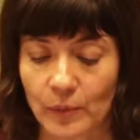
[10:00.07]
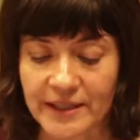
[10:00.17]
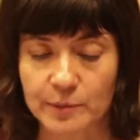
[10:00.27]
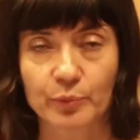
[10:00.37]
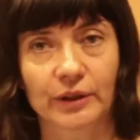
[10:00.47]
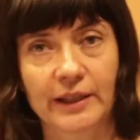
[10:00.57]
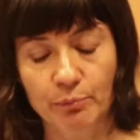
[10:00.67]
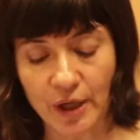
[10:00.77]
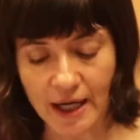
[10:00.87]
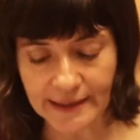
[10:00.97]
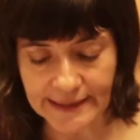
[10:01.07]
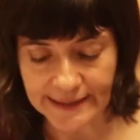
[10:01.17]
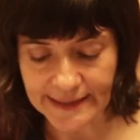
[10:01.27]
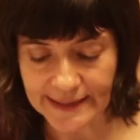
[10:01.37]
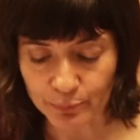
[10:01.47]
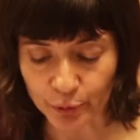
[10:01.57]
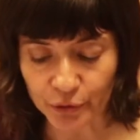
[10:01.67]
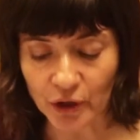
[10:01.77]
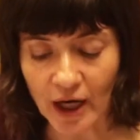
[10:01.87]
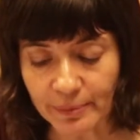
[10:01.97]
West Berlin botanists,
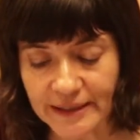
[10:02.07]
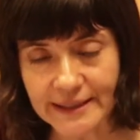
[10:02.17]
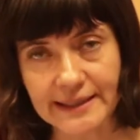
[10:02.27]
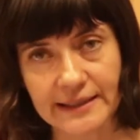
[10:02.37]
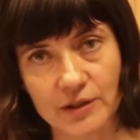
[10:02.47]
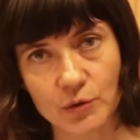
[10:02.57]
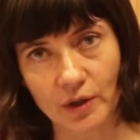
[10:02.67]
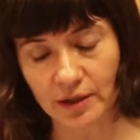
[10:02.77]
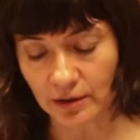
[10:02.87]
both hobbyists and trained